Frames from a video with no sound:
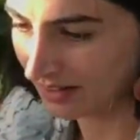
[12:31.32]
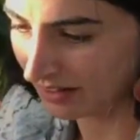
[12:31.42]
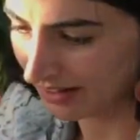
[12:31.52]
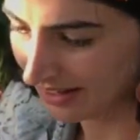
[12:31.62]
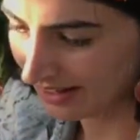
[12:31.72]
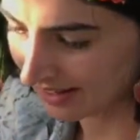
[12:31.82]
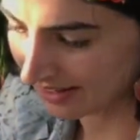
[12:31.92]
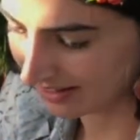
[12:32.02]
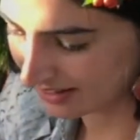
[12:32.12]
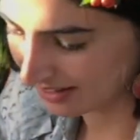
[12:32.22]

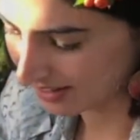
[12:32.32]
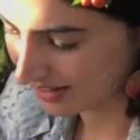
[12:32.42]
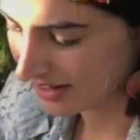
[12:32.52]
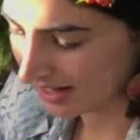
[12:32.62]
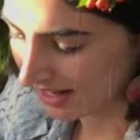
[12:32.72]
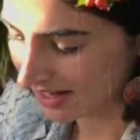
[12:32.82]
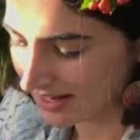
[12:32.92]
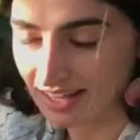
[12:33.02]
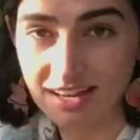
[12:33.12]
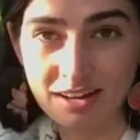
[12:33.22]
Okay,
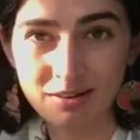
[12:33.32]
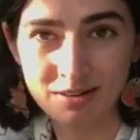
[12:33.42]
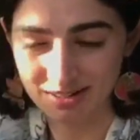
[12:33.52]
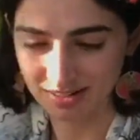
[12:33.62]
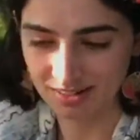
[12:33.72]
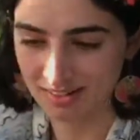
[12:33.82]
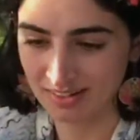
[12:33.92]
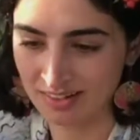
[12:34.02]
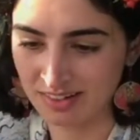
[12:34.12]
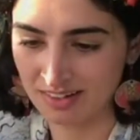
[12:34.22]
and now
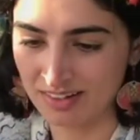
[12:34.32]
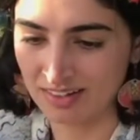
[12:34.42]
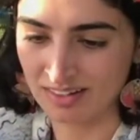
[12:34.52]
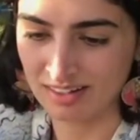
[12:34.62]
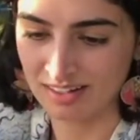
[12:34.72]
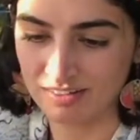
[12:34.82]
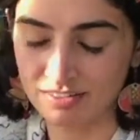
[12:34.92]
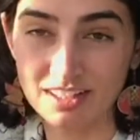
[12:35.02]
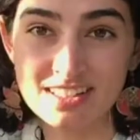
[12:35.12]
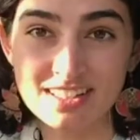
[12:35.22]

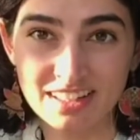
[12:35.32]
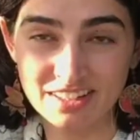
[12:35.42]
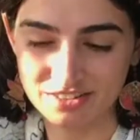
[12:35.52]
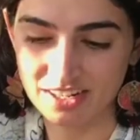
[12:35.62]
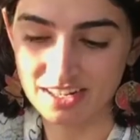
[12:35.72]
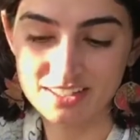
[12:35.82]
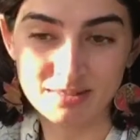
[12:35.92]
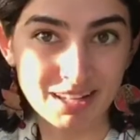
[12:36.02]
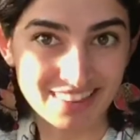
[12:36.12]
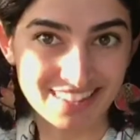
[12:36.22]
if you need to let it dry, you
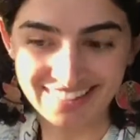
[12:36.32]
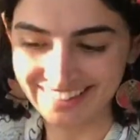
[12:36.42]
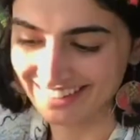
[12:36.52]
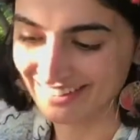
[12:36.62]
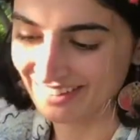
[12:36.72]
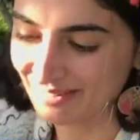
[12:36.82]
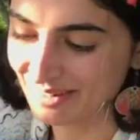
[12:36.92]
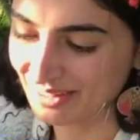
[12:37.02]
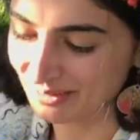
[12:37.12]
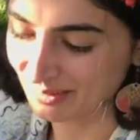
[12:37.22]
can make the other earring
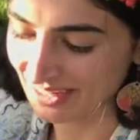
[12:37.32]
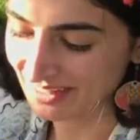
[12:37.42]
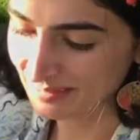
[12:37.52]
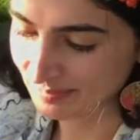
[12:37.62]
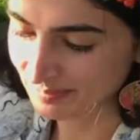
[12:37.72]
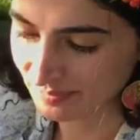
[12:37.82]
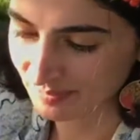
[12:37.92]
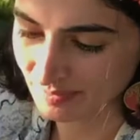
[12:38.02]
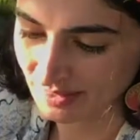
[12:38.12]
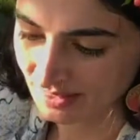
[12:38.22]
while you're waiting.
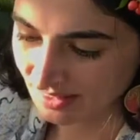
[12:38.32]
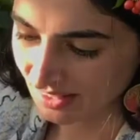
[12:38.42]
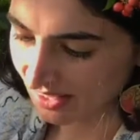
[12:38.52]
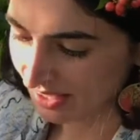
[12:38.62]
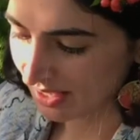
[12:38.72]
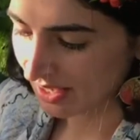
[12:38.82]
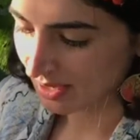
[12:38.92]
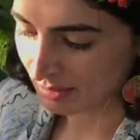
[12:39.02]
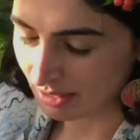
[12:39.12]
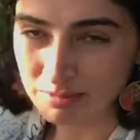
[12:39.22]

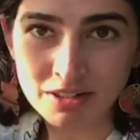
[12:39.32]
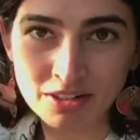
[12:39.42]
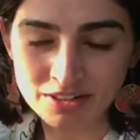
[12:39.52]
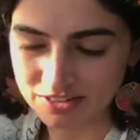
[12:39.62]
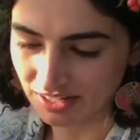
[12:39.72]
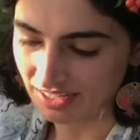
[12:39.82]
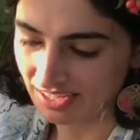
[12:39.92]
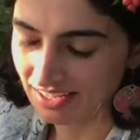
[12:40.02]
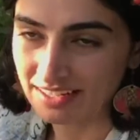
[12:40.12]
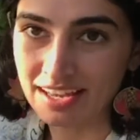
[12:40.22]
But I'm going to go straight
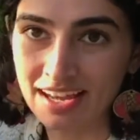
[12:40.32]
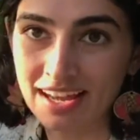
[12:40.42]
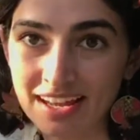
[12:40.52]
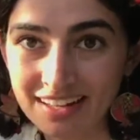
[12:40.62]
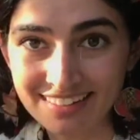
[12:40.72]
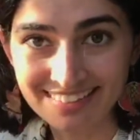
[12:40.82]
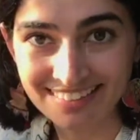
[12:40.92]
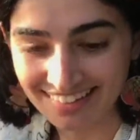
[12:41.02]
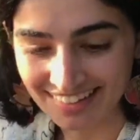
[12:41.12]
ahead and